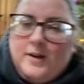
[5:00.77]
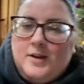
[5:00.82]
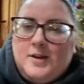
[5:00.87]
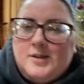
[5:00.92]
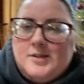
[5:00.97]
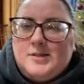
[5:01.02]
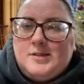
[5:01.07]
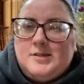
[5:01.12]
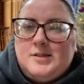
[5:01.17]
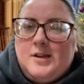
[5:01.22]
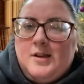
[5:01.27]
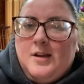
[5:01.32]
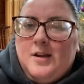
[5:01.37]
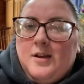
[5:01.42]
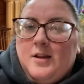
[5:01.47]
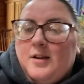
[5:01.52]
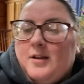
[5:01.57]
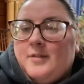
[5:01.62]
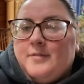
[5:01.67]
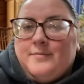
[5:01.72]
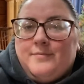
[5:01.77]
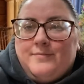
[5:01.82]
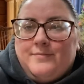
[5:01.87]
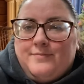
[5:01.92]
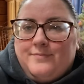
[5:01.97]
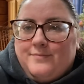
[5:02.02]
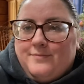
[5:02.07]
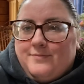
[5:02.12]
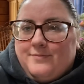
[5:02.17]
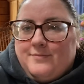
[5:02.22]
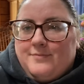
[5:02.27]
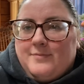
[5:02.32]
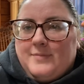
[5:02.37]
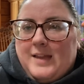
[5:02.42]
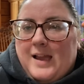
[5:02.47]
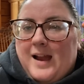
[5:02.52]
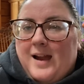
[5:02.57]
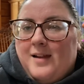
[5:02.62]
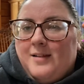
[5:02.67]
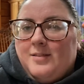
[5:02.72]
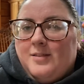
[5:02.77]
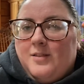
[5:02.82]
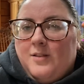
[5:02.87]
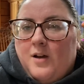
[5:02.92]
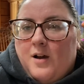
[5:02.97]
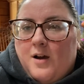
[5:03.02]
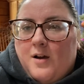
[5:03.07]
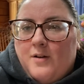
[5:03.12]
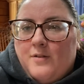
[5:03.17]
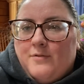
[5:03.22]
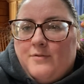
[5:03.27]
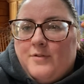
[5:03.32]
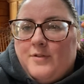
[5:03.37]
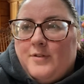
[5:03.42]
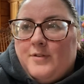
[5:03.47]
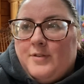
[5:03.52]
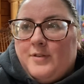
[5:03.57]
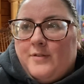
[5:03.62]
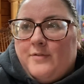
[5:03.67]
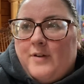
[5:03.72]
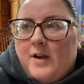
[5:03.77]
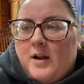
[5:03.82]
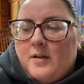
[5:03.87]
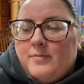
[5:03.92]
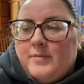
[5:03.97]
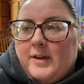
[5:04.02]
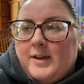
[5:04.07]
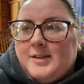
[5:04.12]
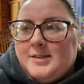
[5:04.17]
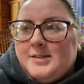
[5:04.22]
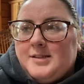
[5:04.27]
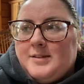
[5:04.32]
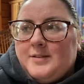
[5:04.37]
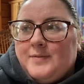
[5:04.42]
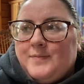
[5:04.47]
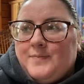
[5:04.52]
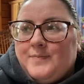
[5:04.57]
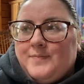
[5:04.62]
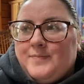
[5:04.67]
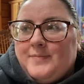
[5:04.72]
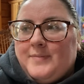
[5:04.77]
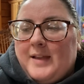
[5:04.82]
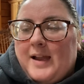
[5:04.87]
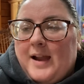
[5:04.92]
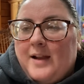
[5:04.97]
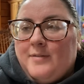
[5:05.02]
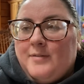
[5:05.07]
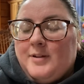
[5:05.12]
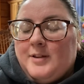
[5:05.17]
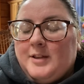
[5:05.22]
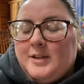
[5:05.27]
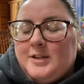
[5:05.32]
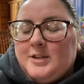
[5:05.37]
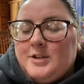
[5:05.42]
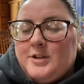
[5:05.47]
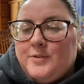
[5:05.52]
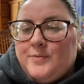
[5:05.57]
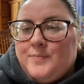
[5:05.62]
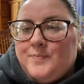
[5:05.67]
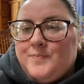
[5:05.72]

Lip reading: because I love the fireplace. I really do.